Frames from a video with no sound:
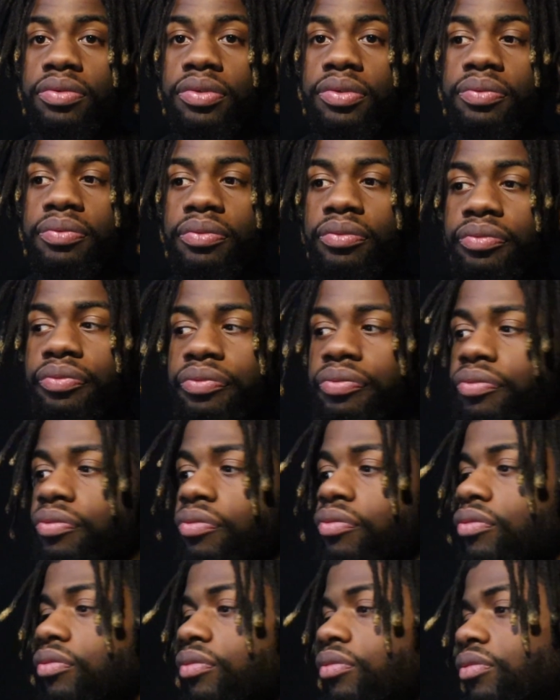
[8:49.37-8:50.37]

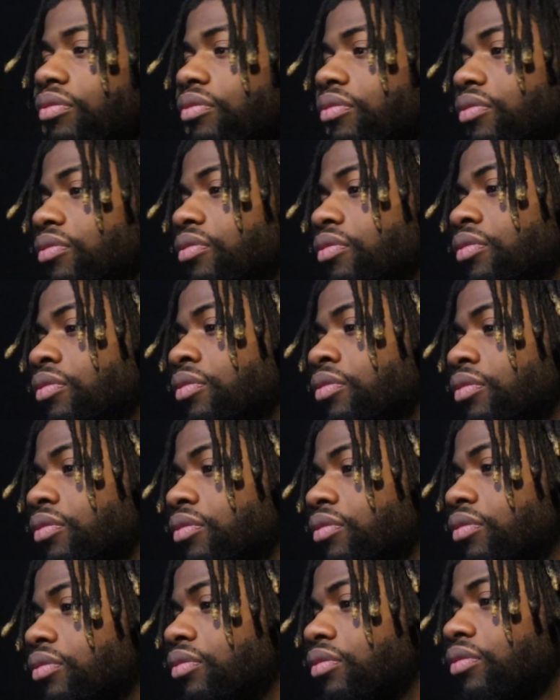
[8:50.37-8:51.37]

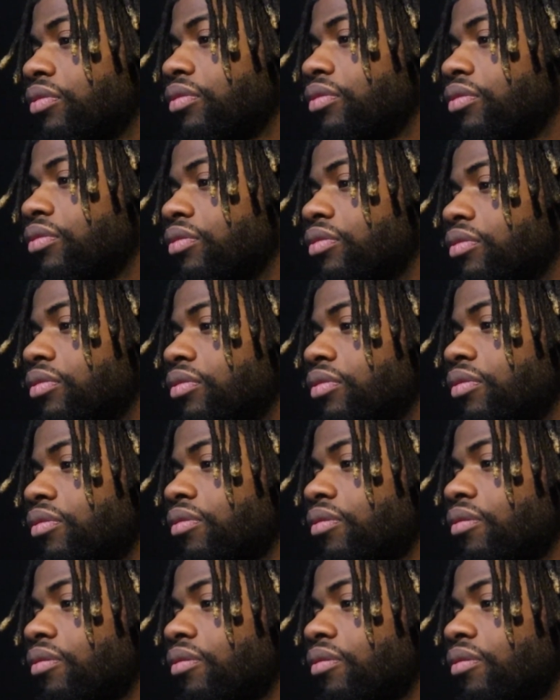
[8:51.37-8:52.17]
(silence)